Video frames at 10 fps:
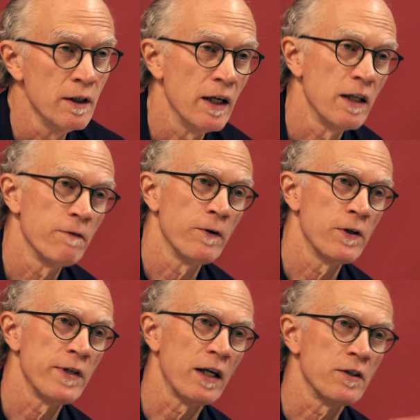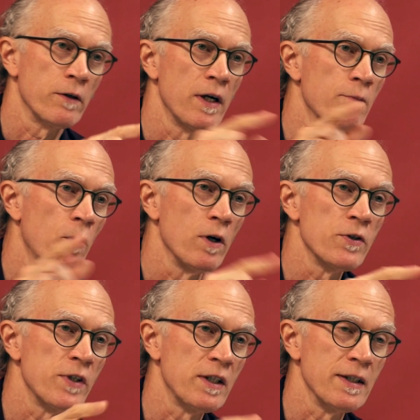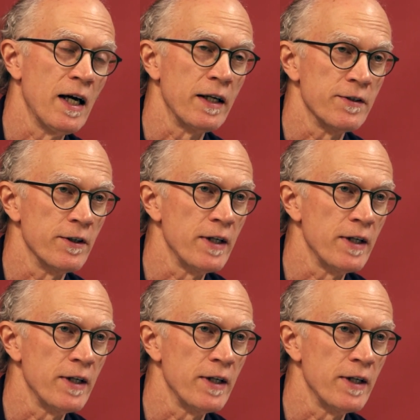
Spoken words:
In the first hexagram, all 6 lines are